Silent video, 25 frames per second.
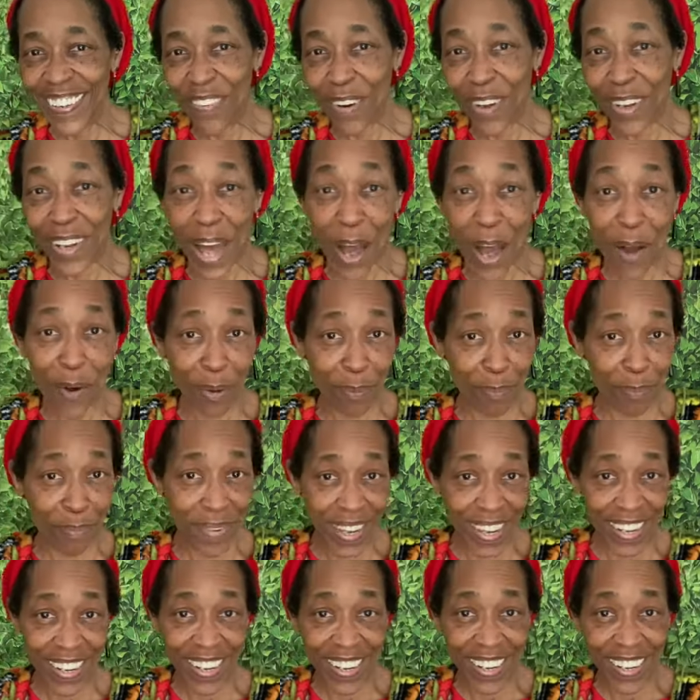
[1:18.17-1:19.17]
for allowing
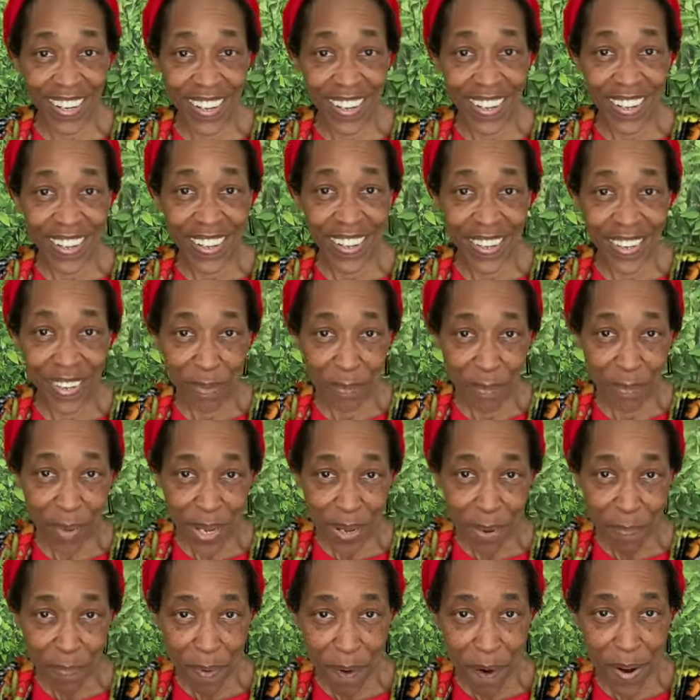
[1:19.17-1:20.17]
me to be a
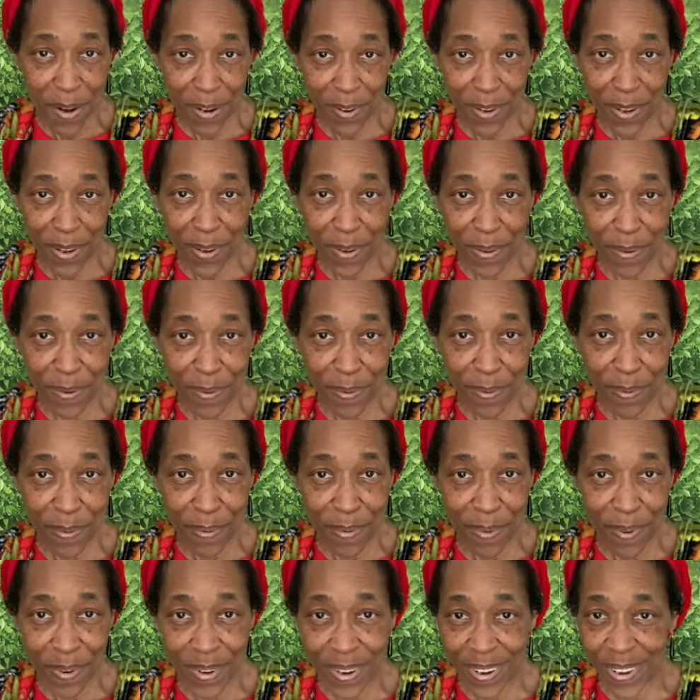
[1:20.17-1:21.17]
part of you
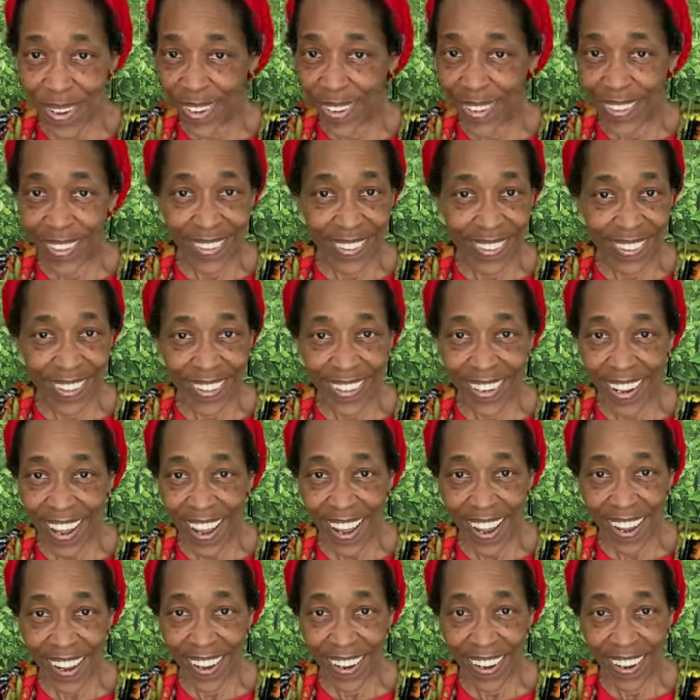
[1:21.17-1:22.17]

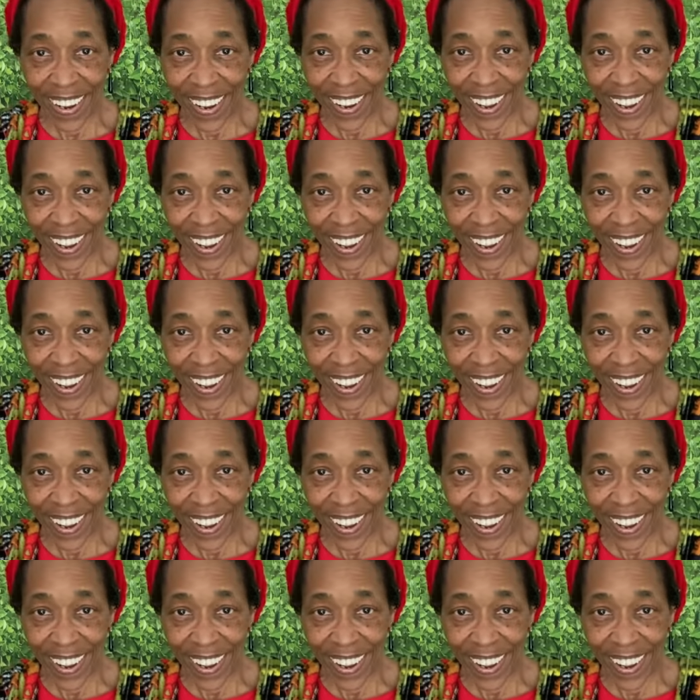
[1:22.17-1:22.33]
today.